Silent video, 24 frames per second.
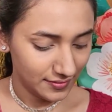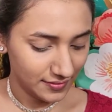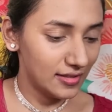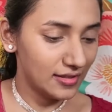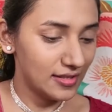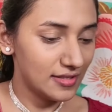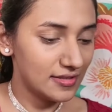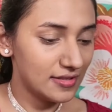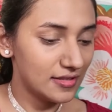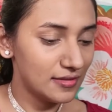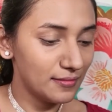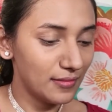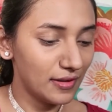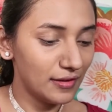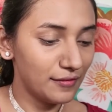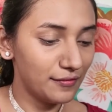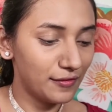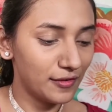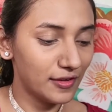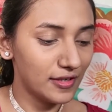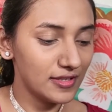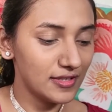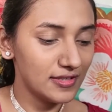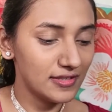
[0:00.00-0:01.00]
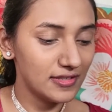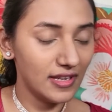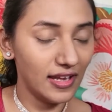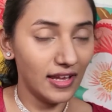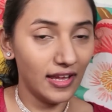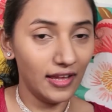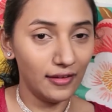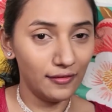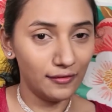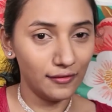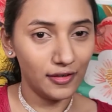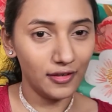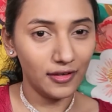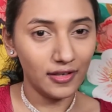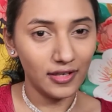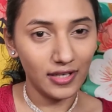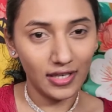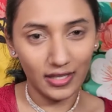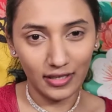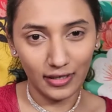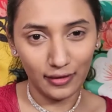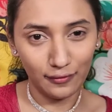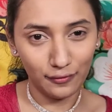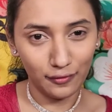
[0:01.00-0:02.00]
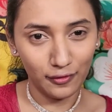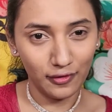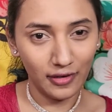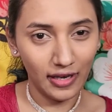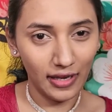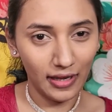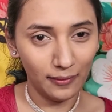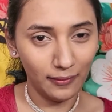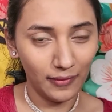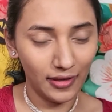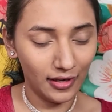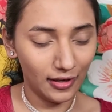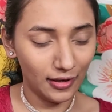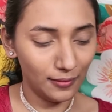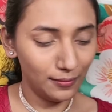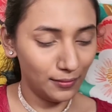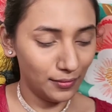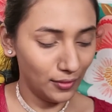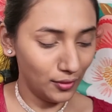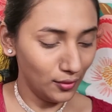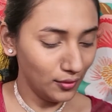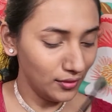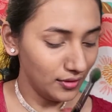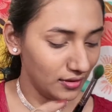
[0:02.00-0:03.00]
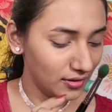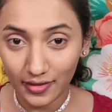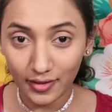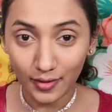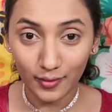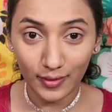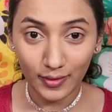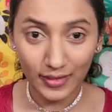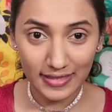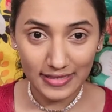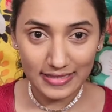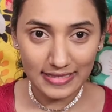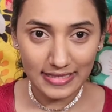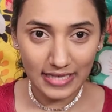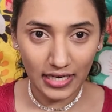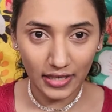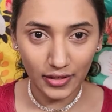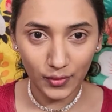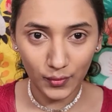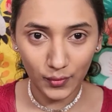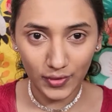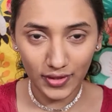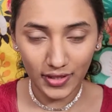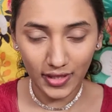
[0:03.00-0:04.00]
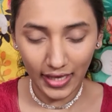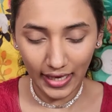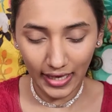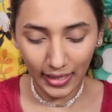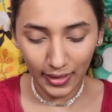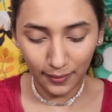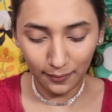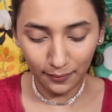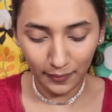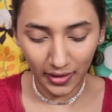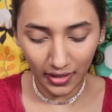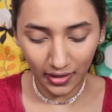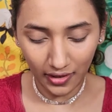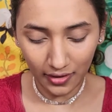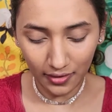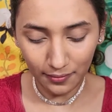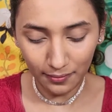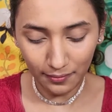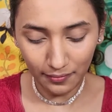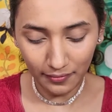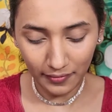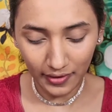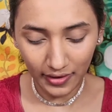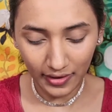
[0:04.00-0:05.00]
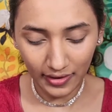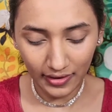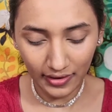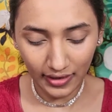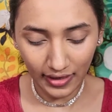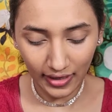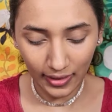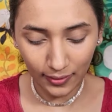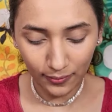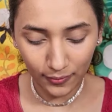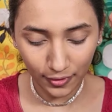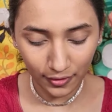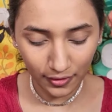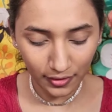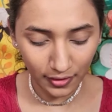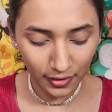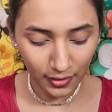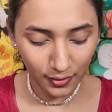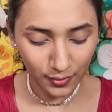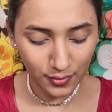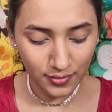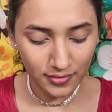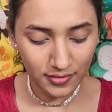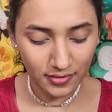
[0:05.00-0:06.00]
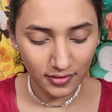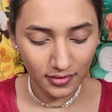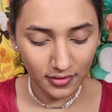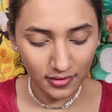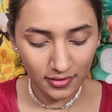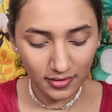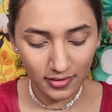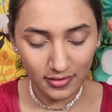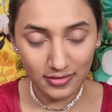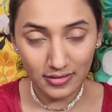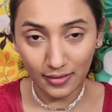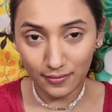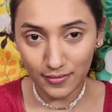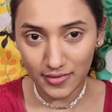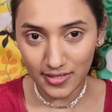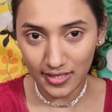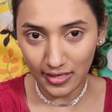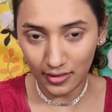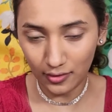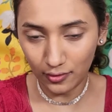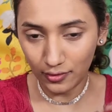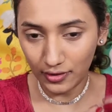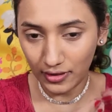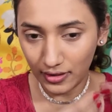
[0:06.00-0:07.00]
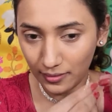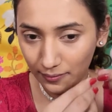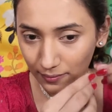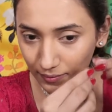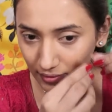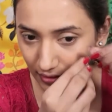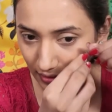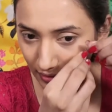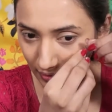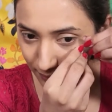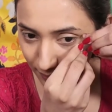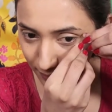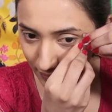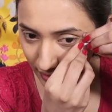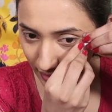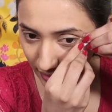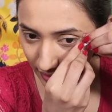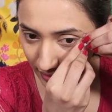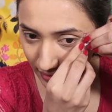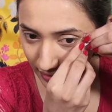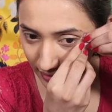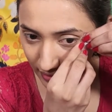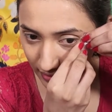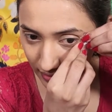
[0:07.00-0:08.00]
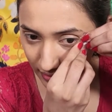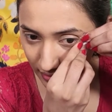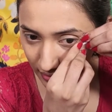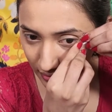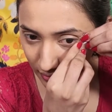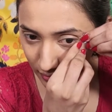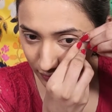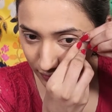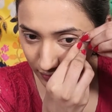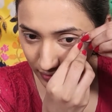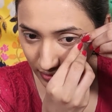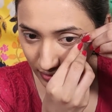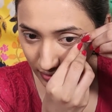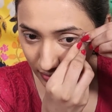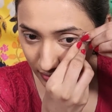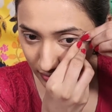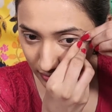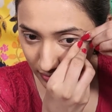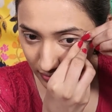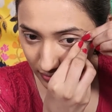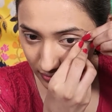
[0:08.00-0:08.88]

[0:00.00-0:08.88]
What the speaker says: This is my first ever colorful eye makeup look. Now let's start with the eye makeup, and I'm going to use some sellotape and apply it over here.